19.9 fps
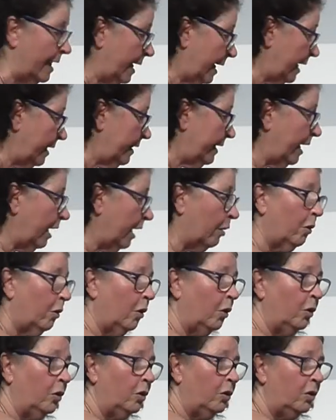and they are
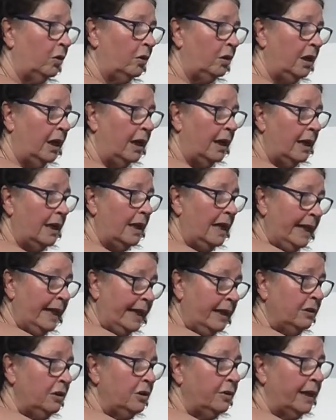all
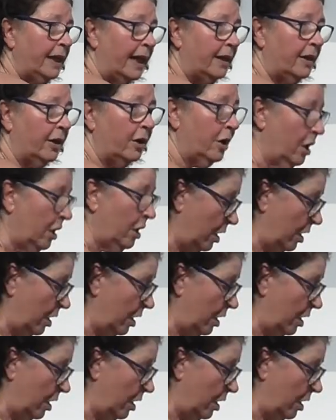linked together.